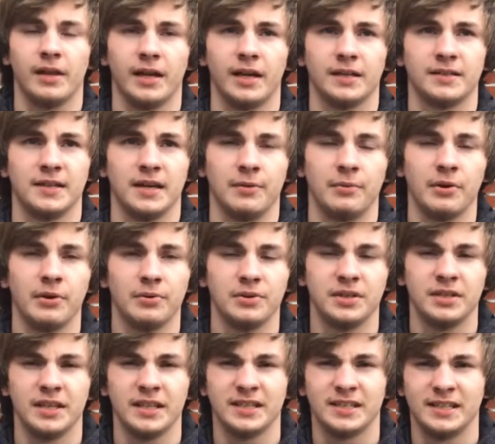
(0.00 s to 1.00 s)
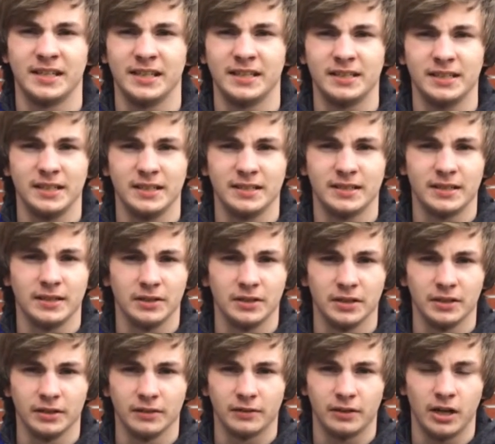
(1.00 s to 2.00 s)
like I said, when it was in the 60s,
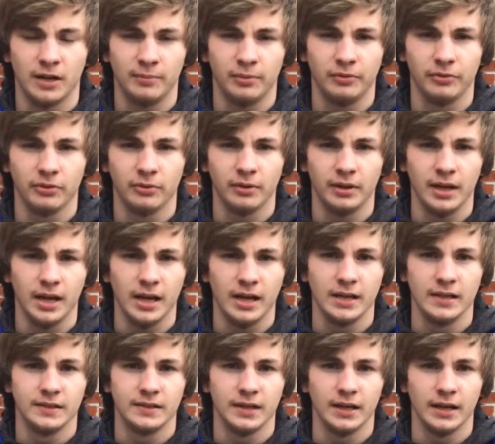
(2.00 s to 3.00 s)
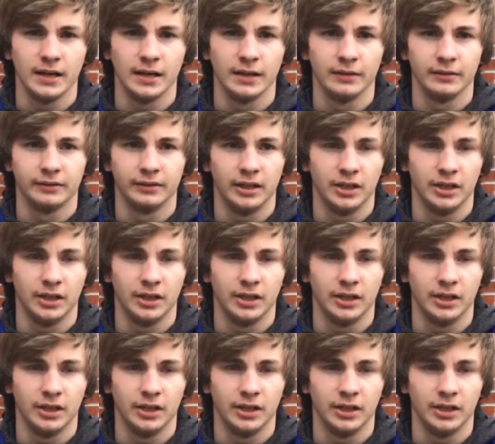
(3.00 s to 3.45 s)
the couple three days, uh,